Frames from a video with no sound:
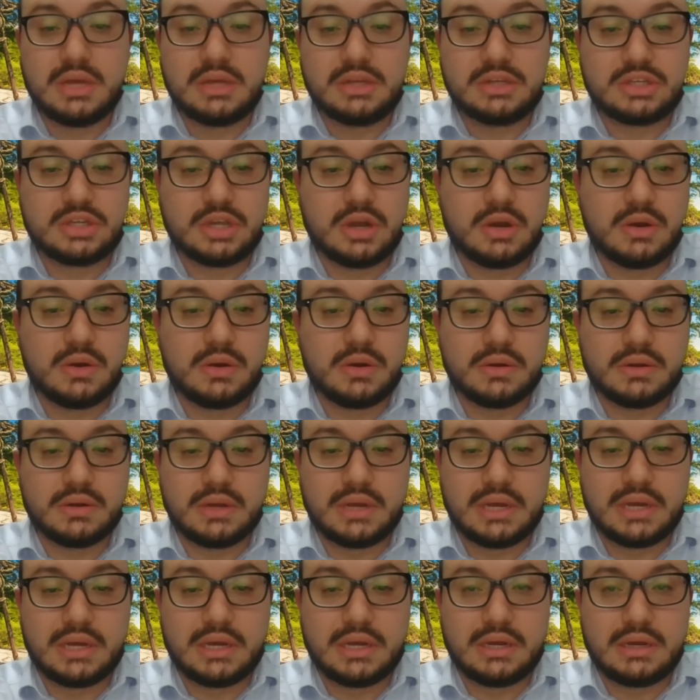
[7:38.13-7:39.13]

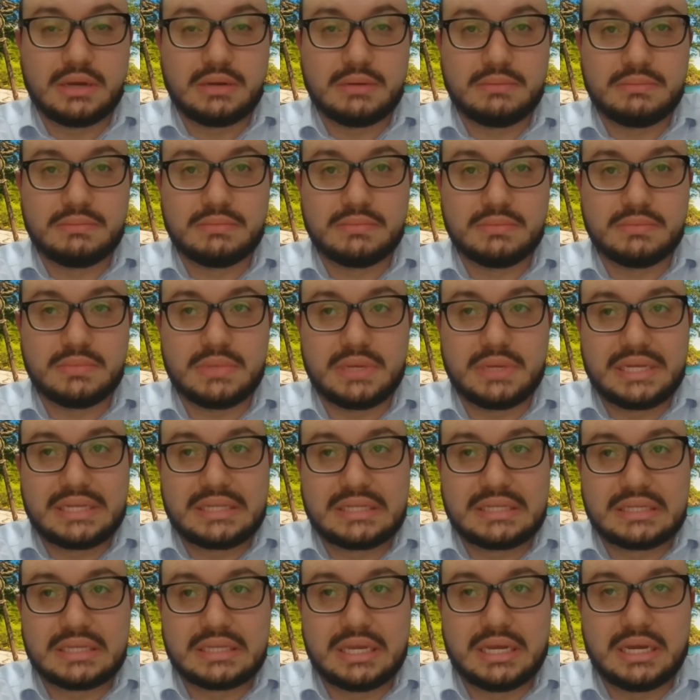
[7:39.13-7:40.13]
So
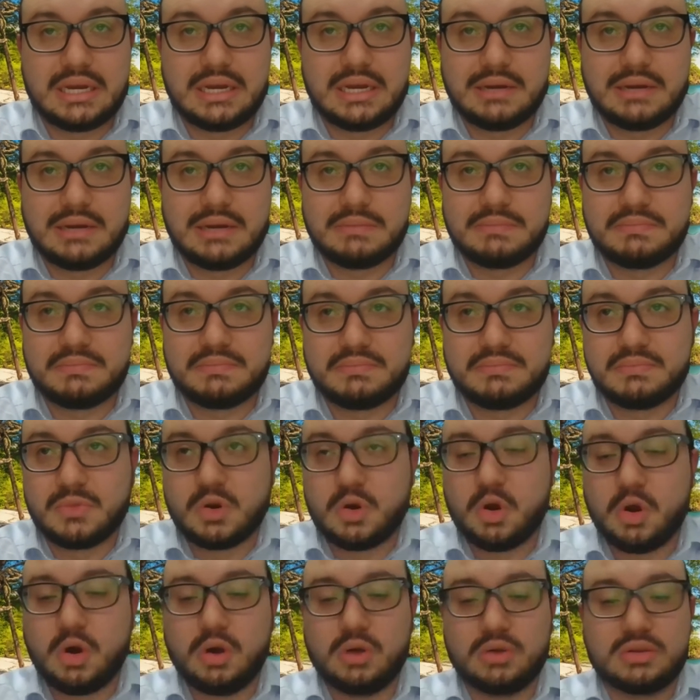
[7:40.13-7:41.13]
it's a
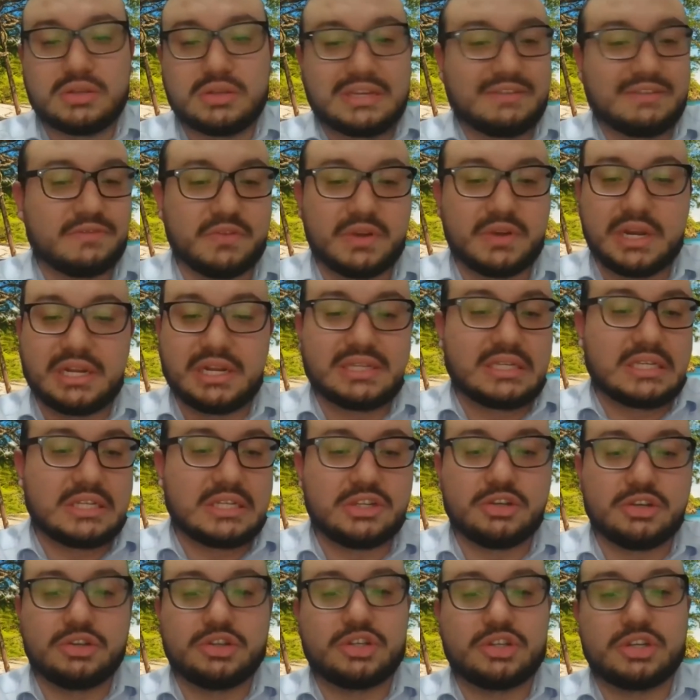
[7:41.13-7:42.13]
whole different
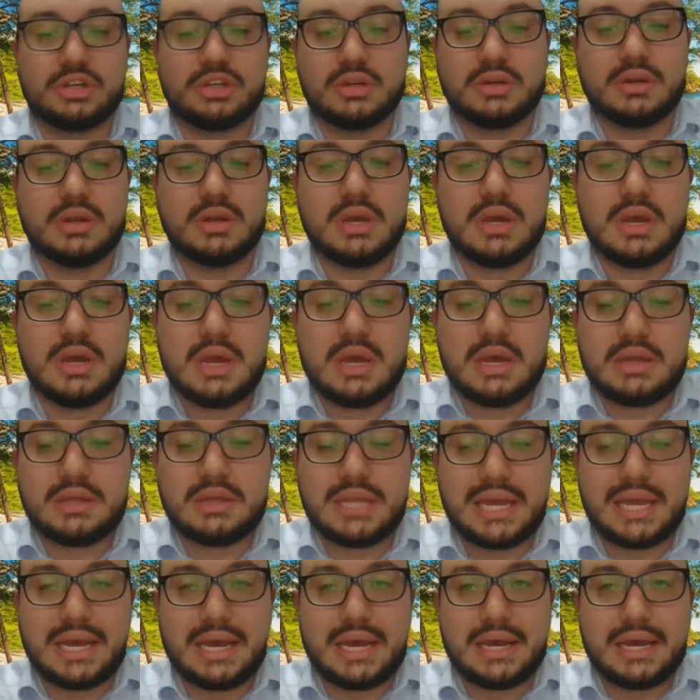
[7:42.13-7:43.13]
institution
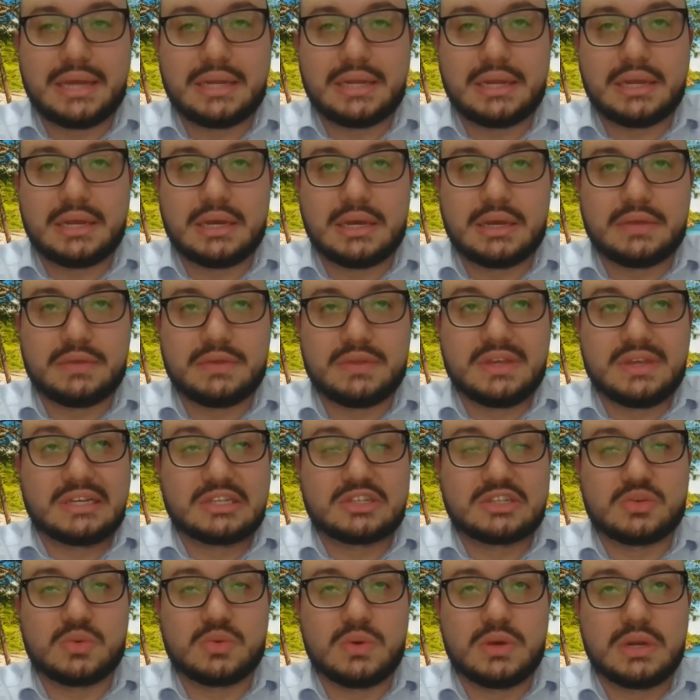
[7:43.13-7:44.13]
that
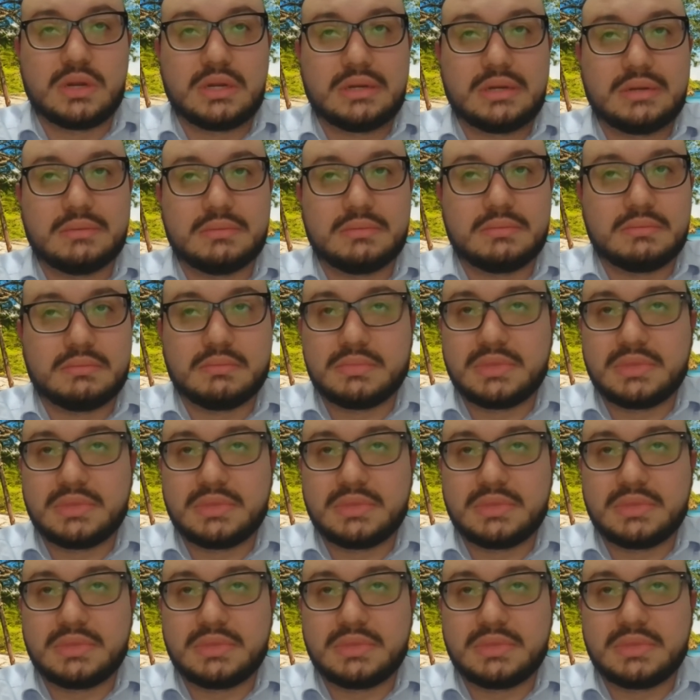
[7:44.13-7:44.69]
this one,